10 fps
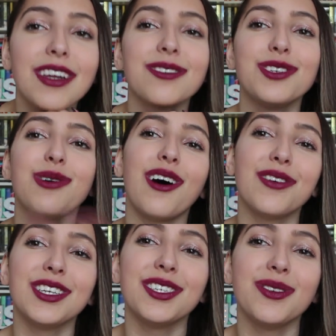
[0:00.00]
And I'll see you all
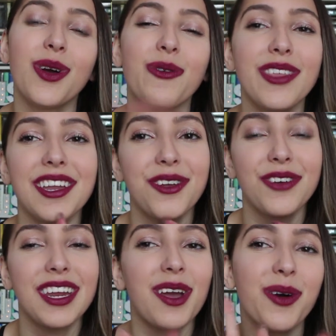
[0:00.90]
very soon with a new
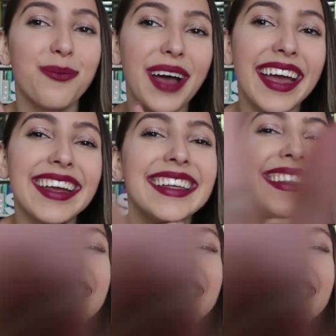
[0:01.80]
video. Bye!